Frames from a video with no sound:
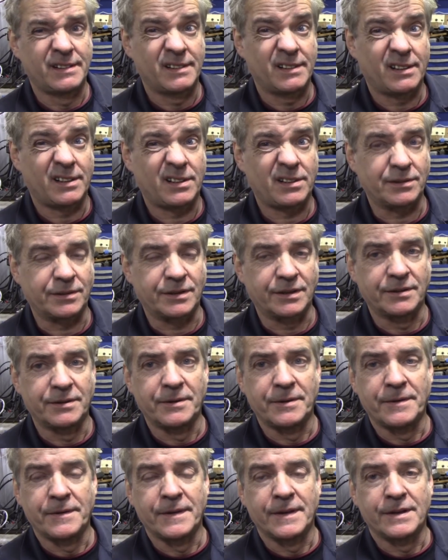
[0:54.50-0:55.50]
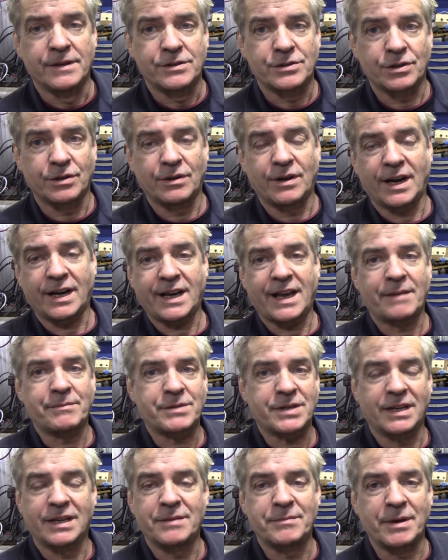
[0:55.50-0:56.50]
Odd. So I kept
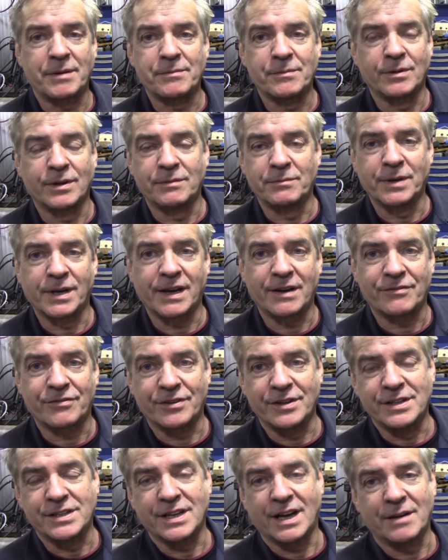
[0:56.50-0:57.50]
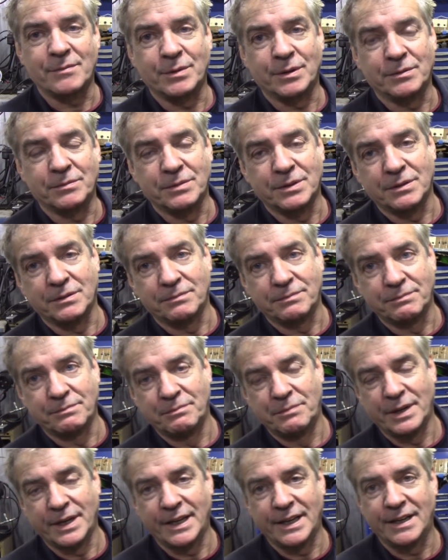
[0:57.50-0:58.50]
telling him when we get a free time we'll
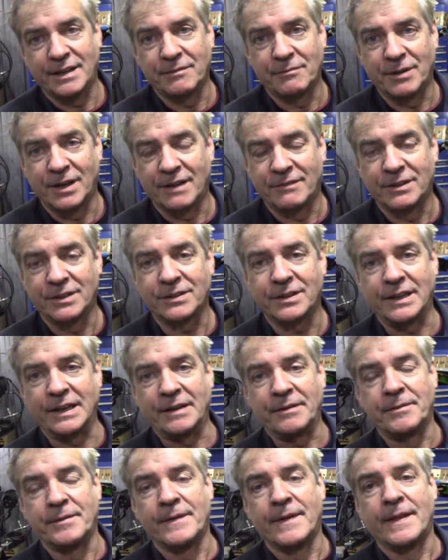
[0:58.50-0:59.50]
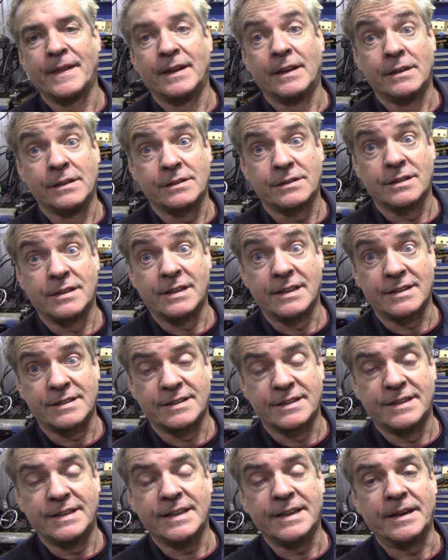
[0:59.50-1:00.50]
bring it in and we'll have a look at it. Today's
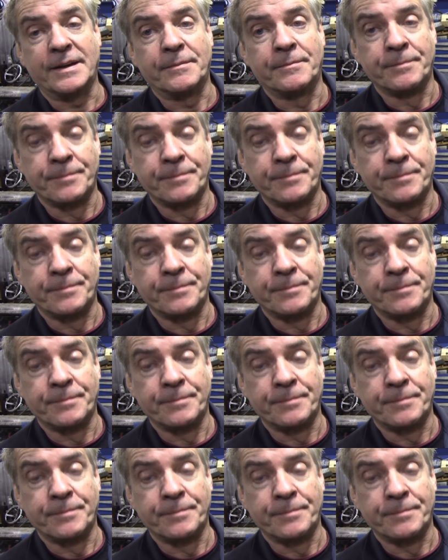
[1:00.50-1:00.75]
the day.